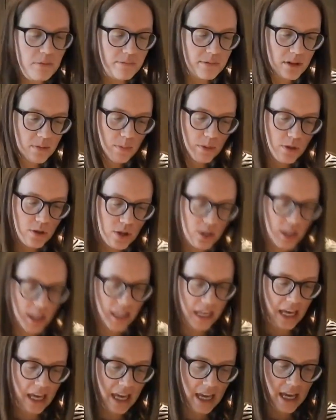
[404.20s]
I'm supposed to
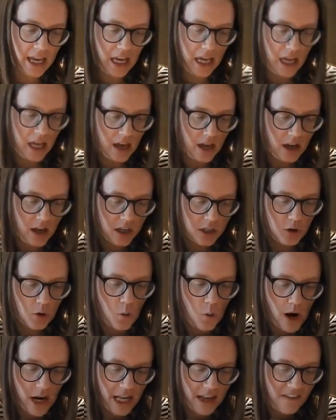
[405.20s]
get
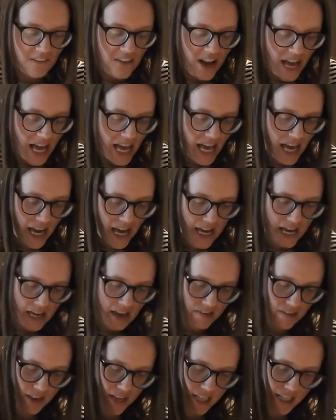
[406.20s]
25?
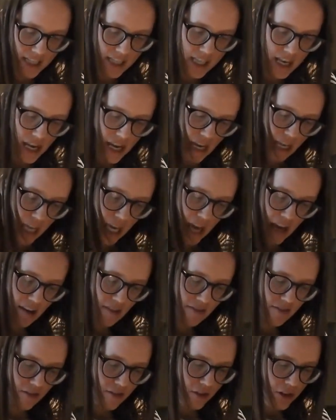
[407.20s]
It's like
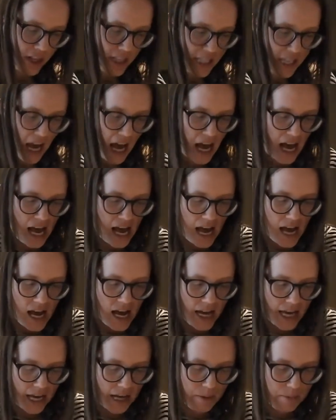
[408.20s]
every
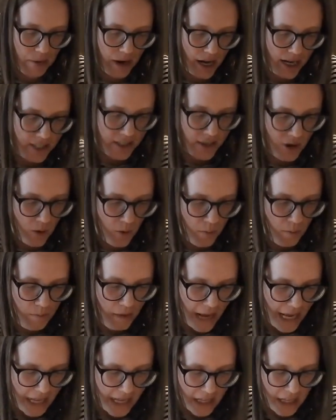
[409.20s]
time I don't
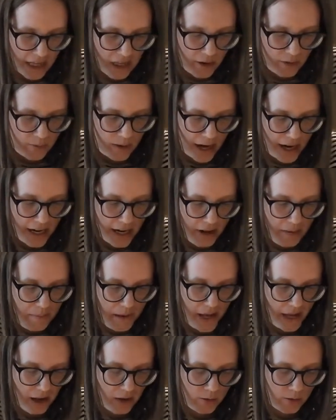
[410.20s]
make the right
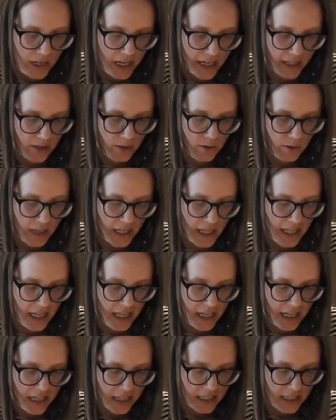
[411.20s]
amount. I don't get it.